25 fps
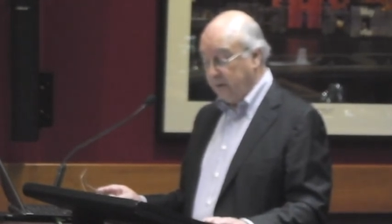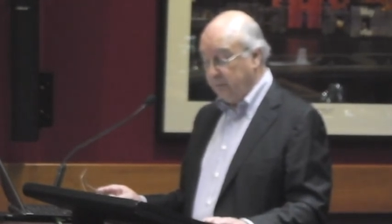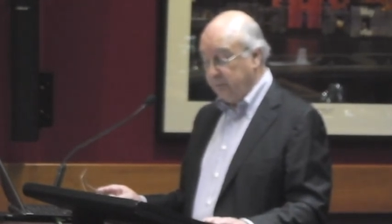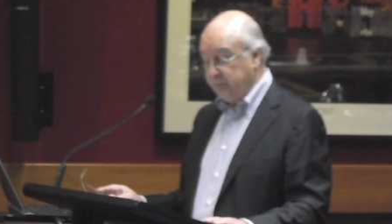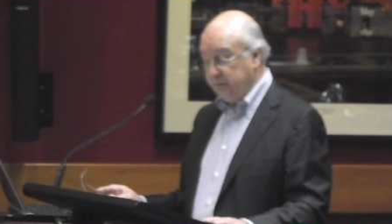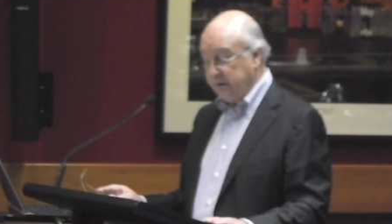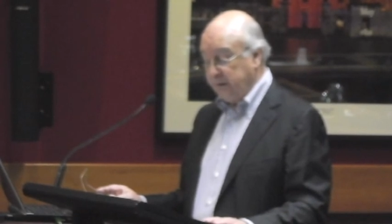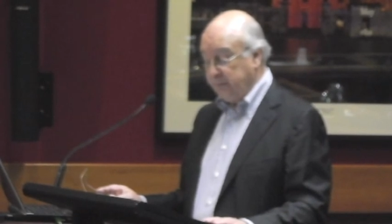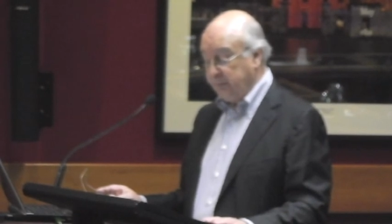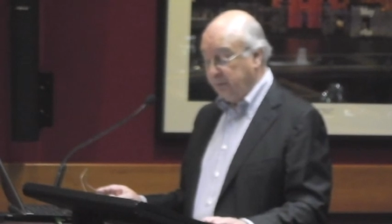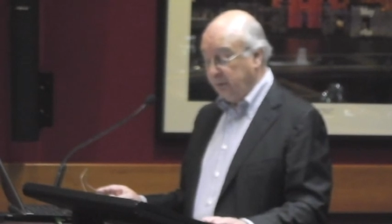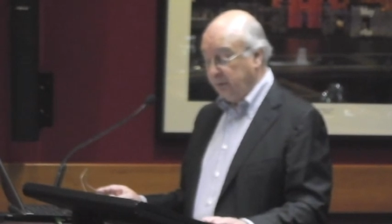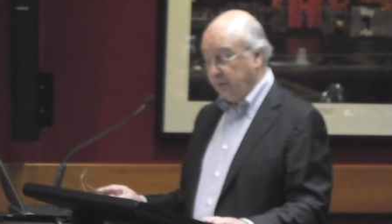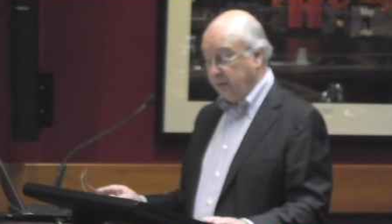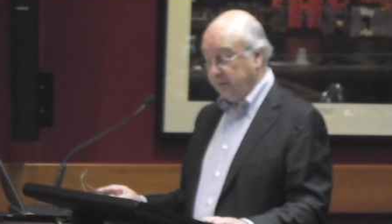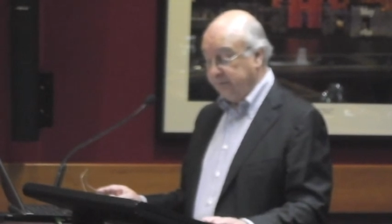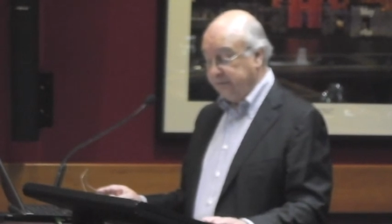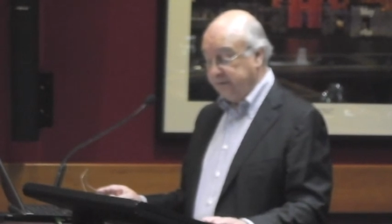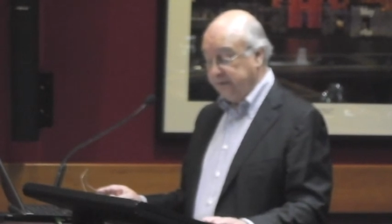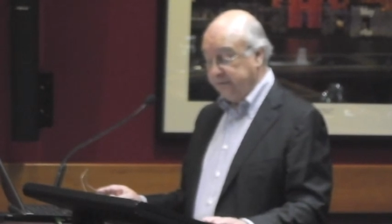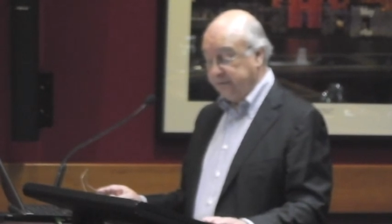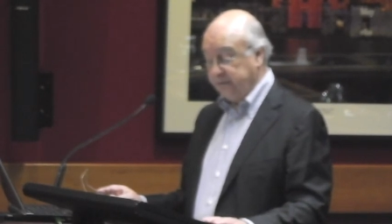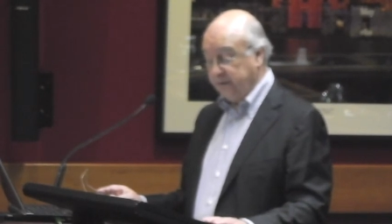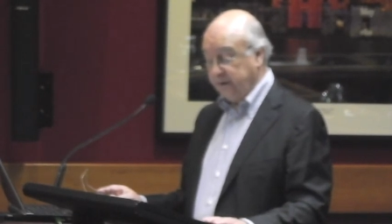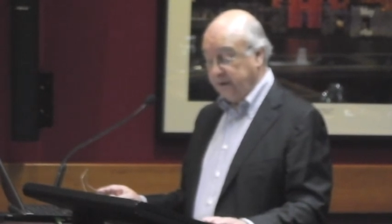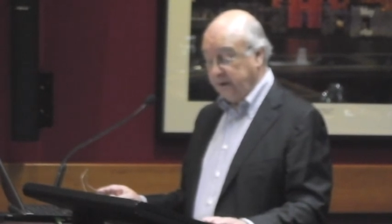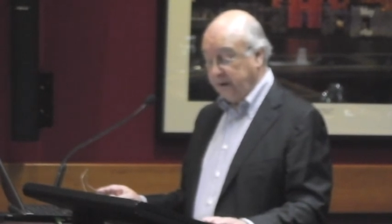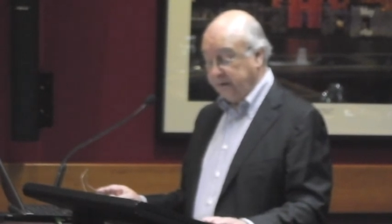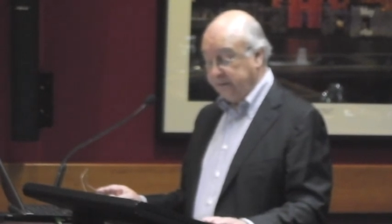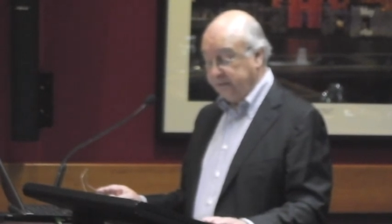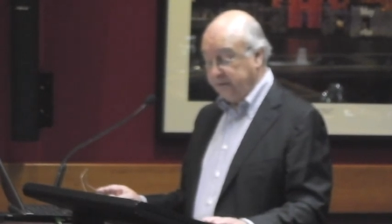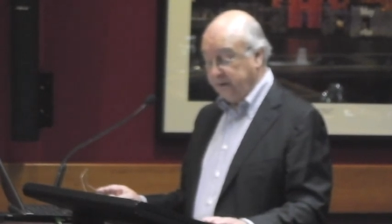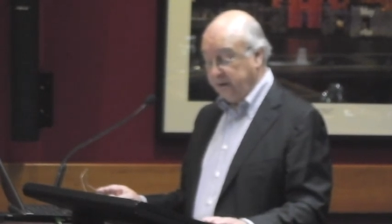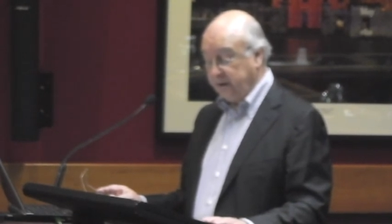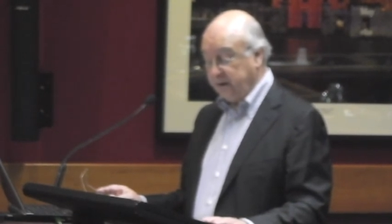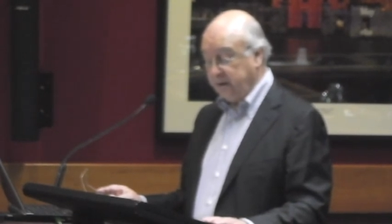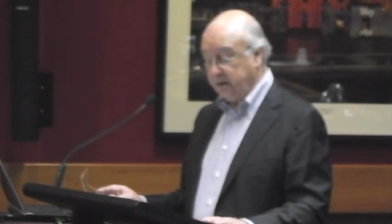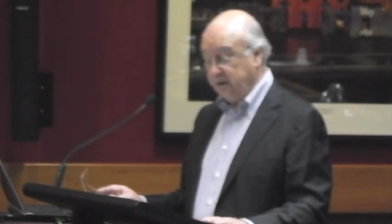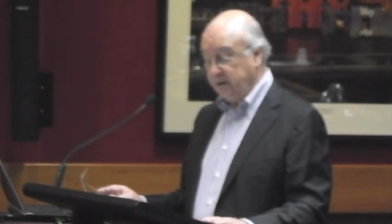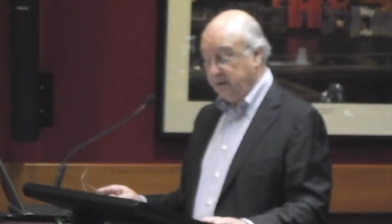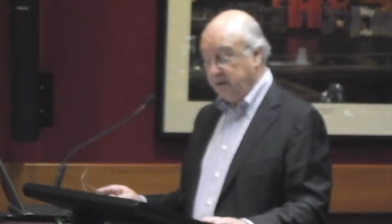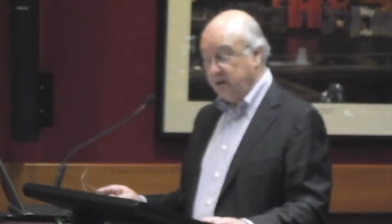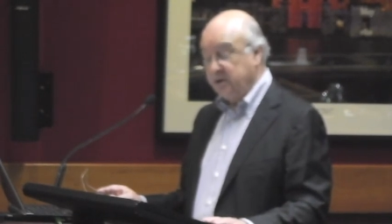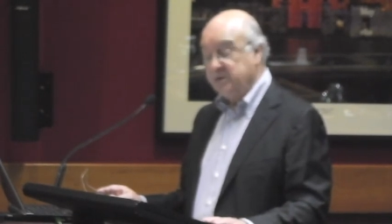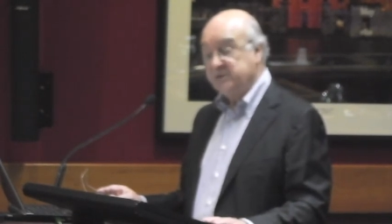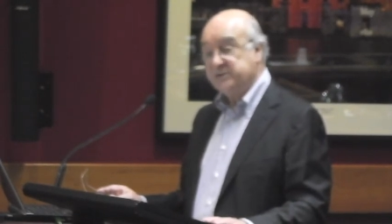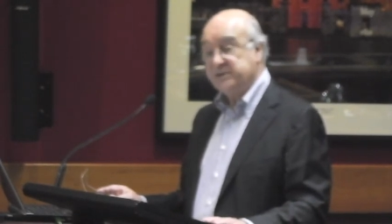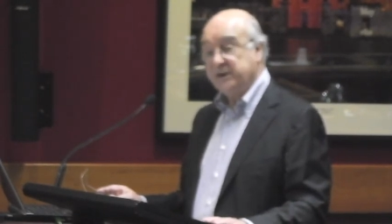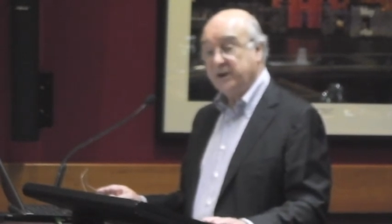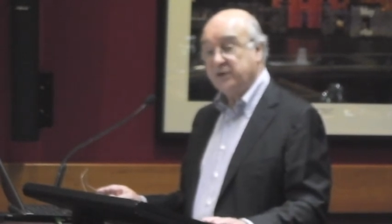People of different ethnic,
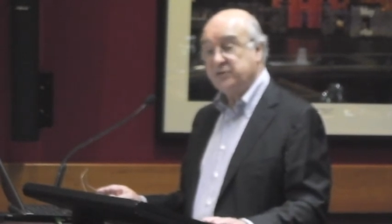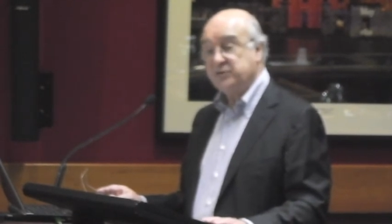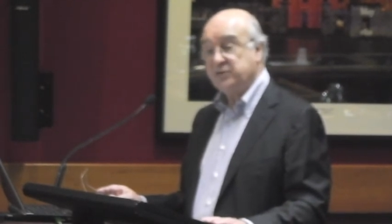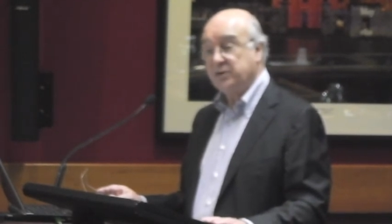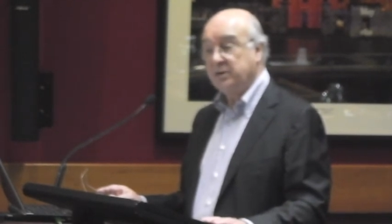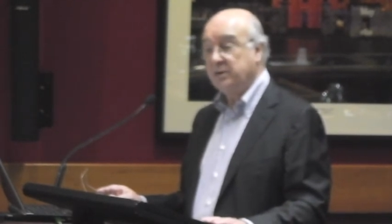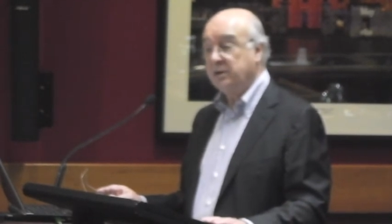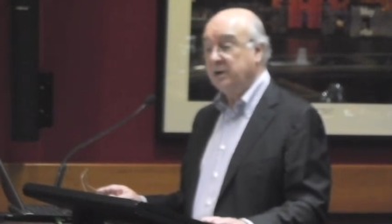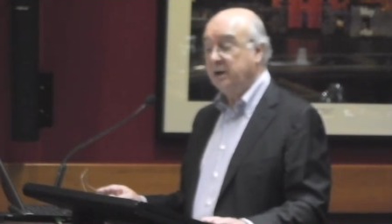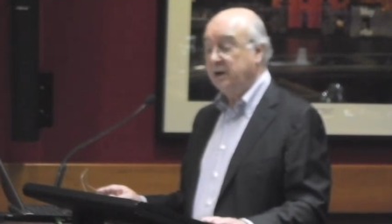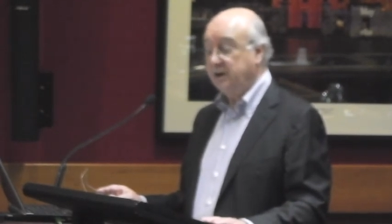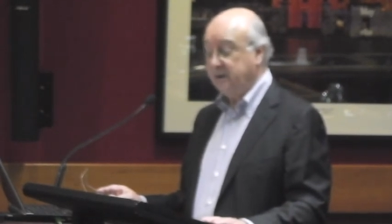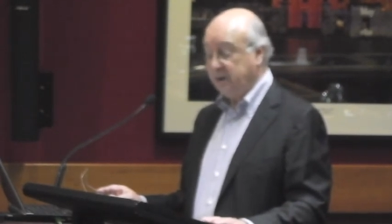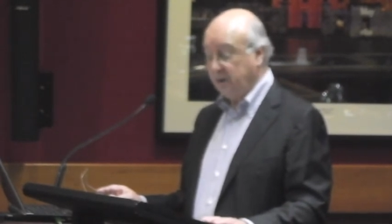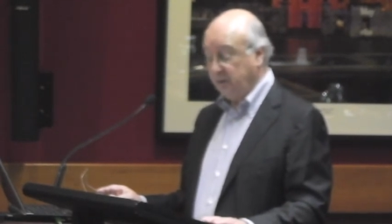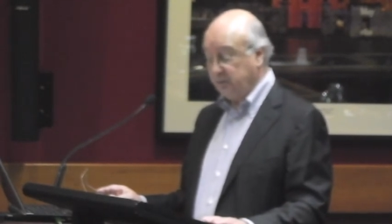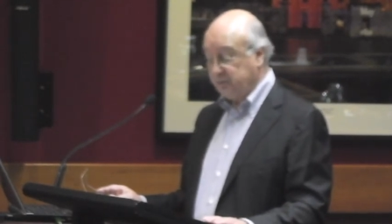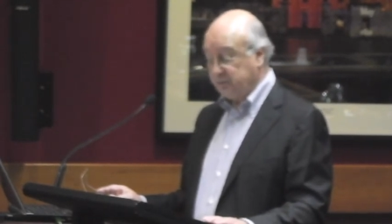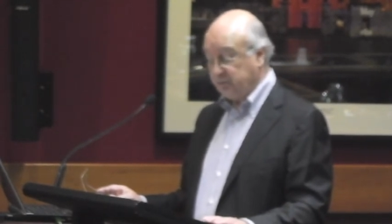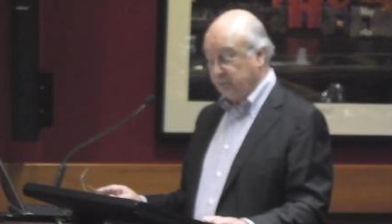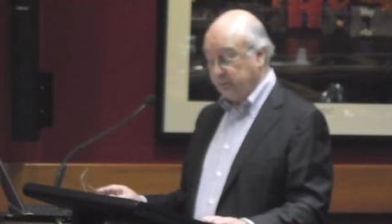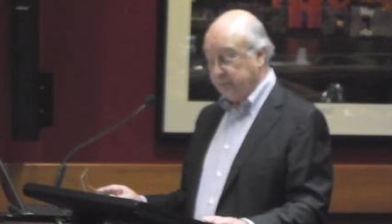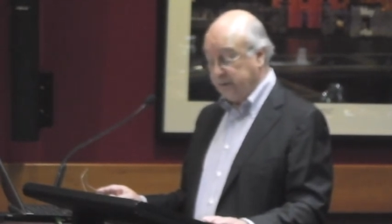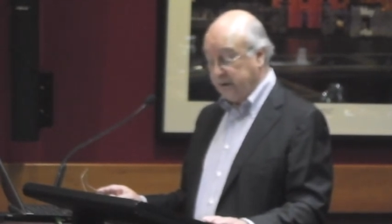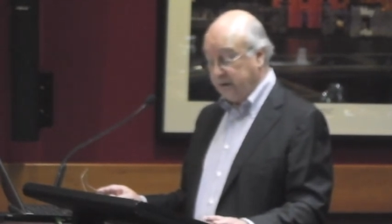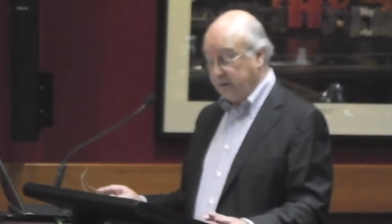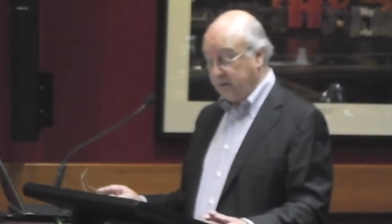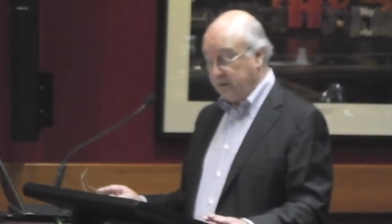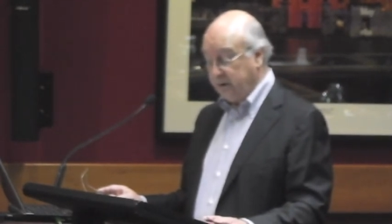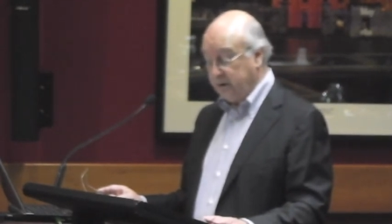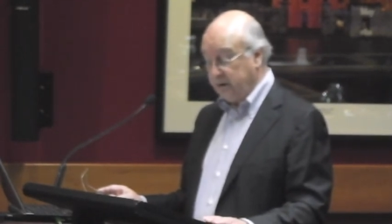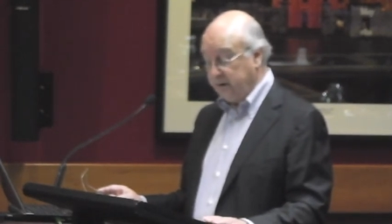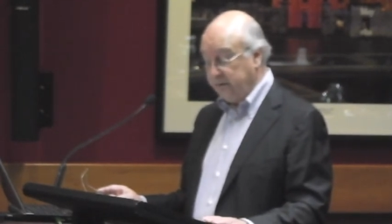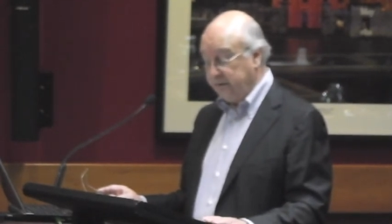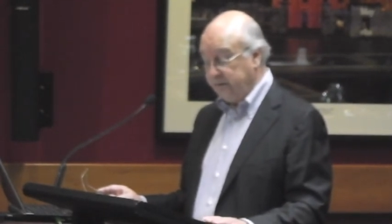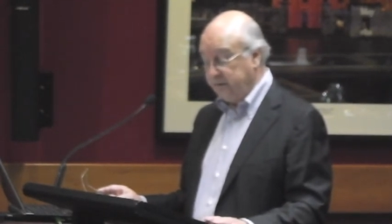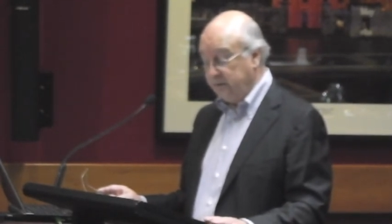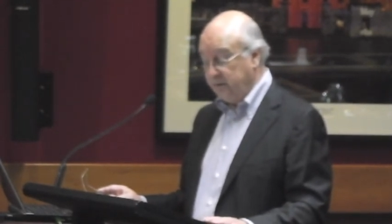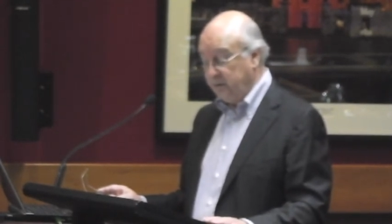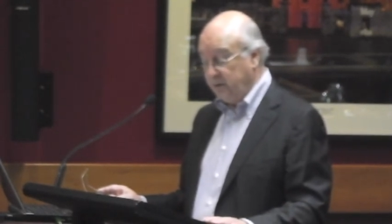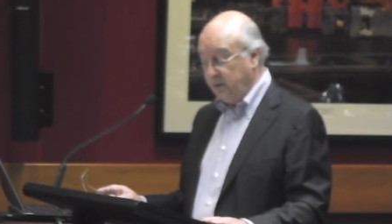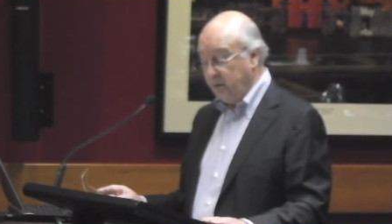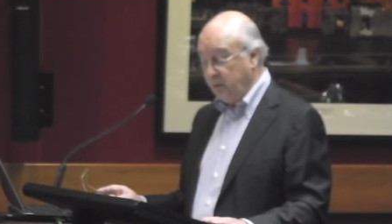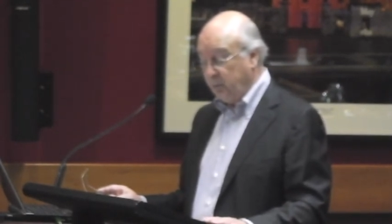sexual, and cultural backgrounds